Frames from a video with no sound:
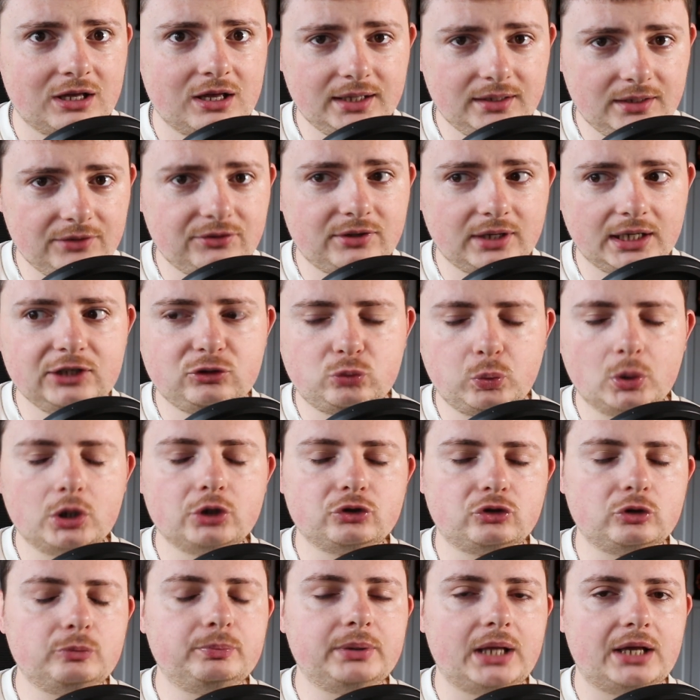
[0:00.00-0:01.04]
There's at least 1 or
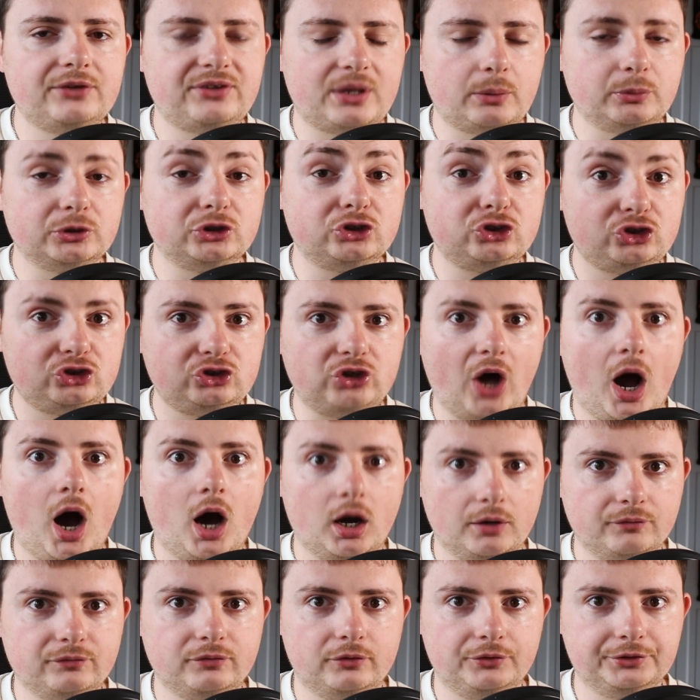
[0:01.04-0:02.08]
2 players that would
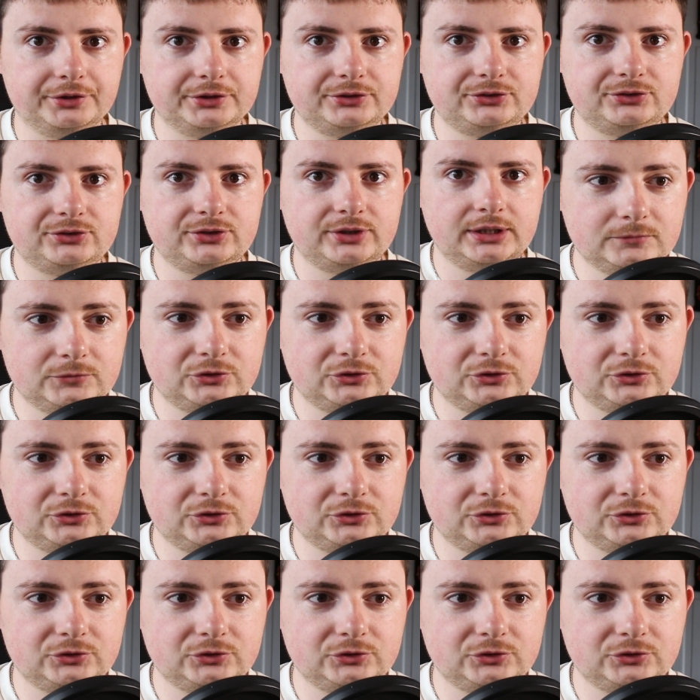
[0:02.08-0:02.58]
start for us.